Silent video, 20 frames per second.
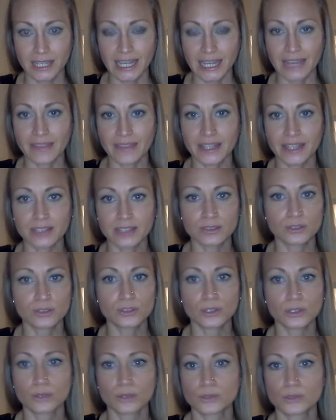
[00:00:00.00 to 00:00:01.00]
And that is
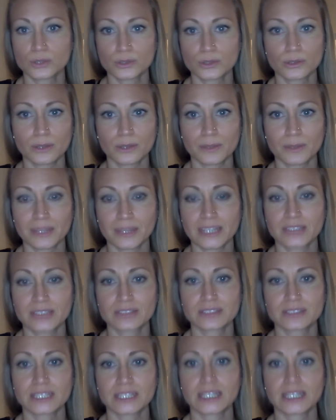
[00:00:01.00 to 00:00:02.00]
so true. I mean, that
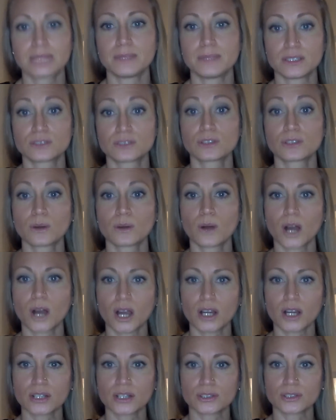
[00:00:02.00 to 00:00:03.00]
just hit me so
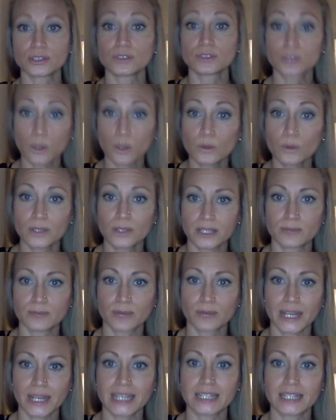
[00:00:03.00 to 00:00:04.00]
hard. She's totally
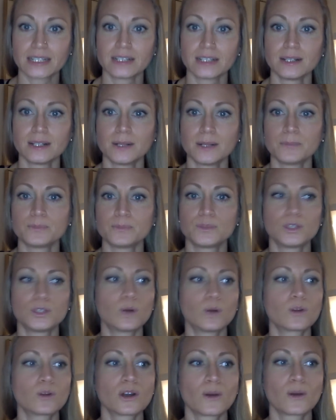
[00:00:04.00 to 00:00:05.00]
right
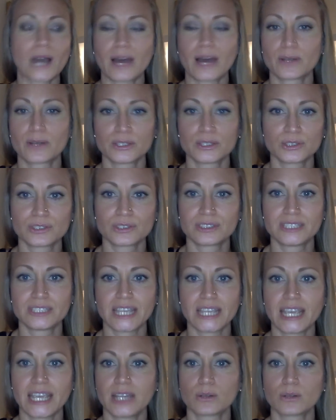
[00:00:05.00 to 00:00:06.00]
don't go out and just
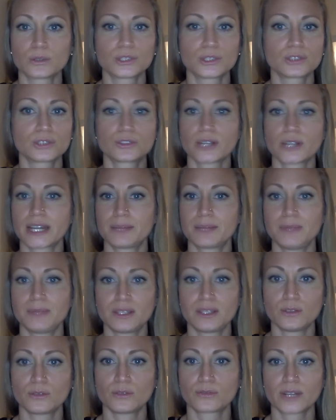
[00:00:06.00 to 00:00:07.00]
date or just try to
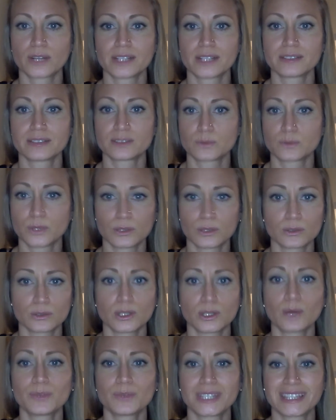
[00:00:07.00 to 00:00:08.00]
meet new friends when you're
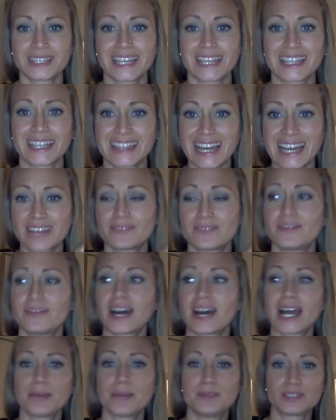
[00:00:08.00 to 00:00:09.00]
lonely. Like that
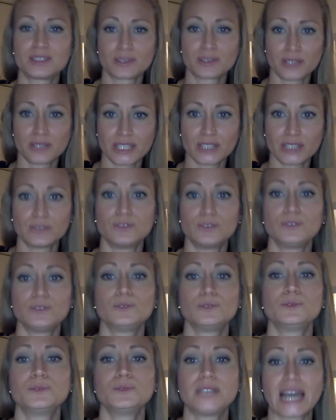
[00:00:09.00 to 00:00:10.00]
vibe is going to
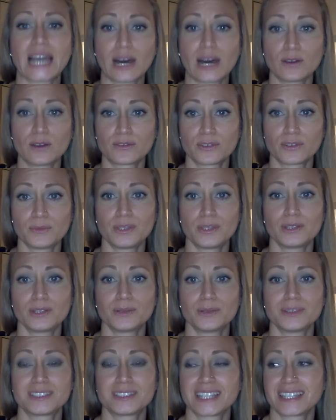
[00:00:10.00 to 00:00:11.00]
exude out from
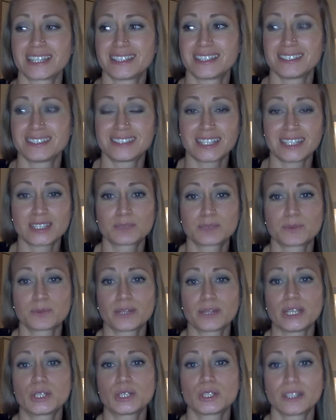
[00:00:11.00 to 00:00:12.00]
you. It's like this
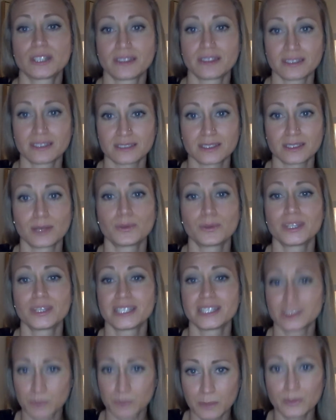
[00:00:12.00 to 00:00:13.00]
desperation and this
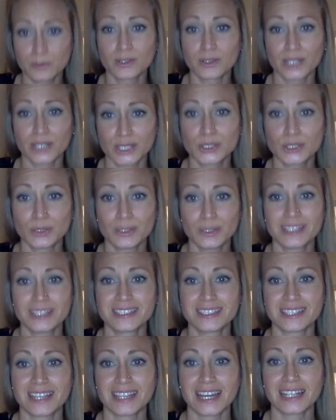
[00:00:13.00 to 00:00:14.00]
loneliness. People are going to tune
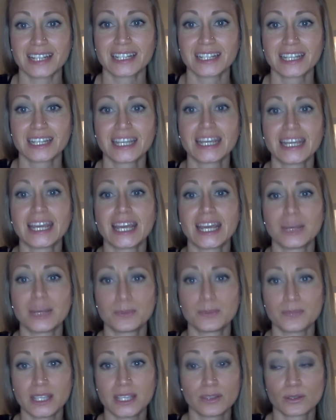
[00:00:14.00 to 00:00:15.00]
into that.
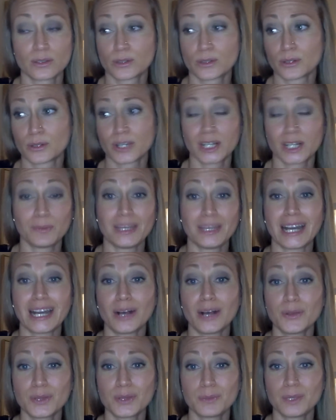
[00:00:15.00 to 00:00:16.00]
And either they're going to be
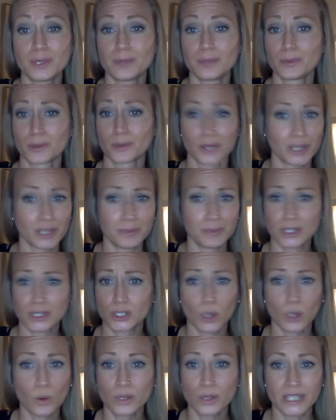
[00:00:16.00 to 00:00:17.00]
healthy people or are going to be
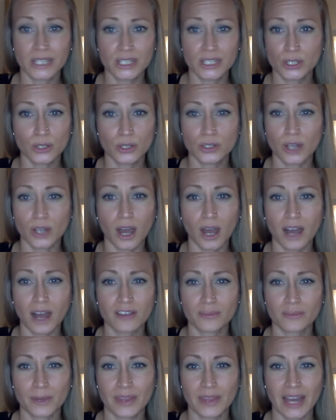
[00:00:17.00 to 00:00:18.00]
totally turned
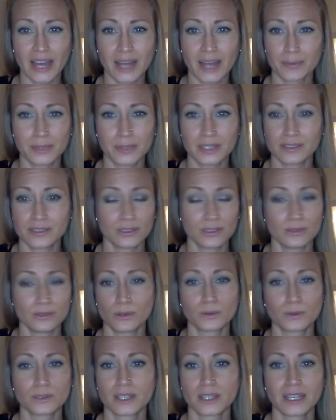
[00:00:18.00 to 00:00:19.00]
off by that because you
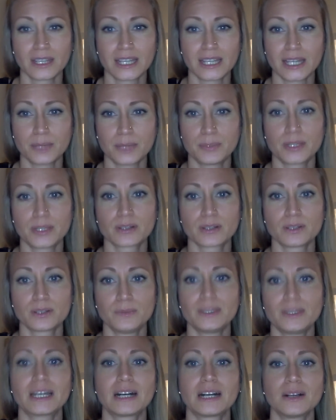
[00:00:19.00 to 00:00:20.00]
don't appear to
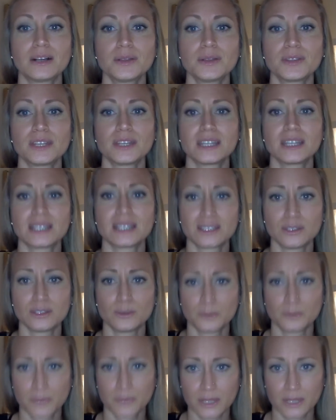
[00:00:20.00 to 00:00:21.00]
be healthy and you
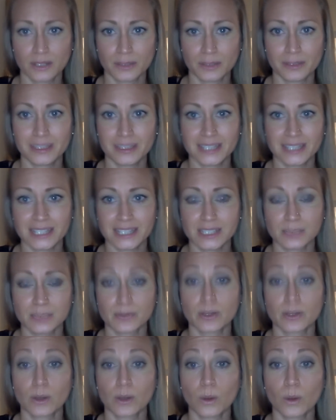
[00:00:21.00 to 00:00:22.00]
appear to be
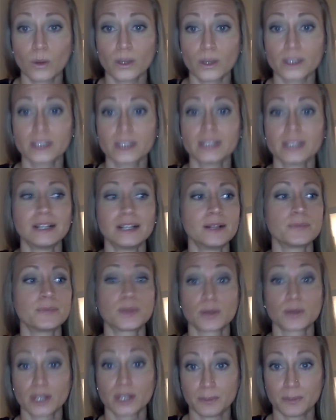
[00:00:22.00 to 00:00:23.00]
desperate. Or
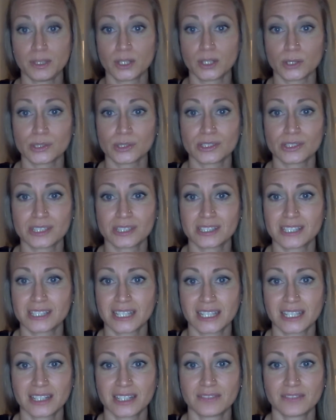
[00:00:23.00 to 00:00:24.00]
they're going to be
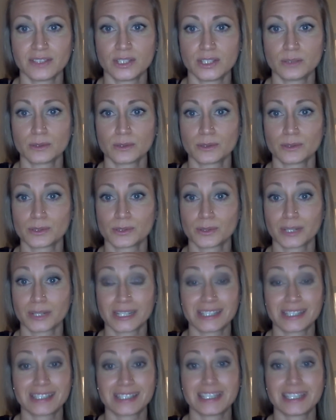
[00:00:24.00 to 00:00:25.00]
narcissistic individuals who are
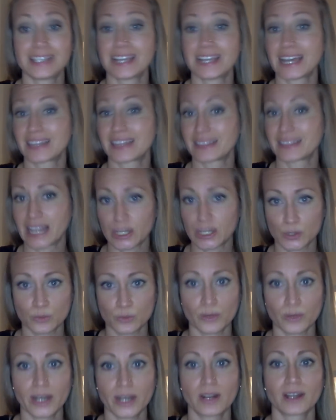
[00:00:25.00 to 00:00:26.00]
going to see that and
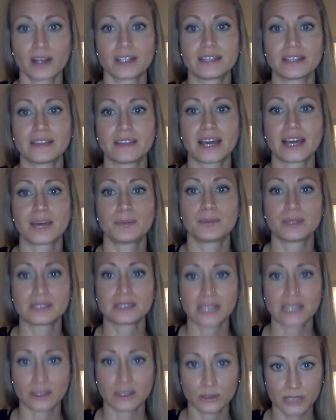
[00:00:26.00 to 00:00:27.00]
latch right onto that because
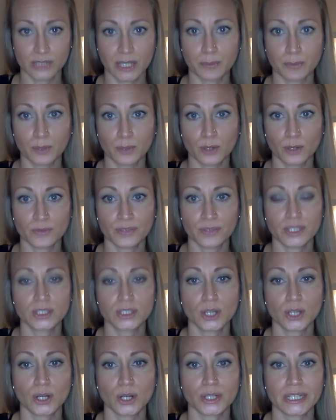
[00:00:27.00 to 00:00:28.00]
that looks like a perfect
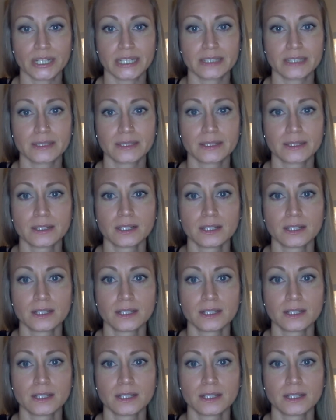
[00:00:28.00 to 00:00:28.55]
target.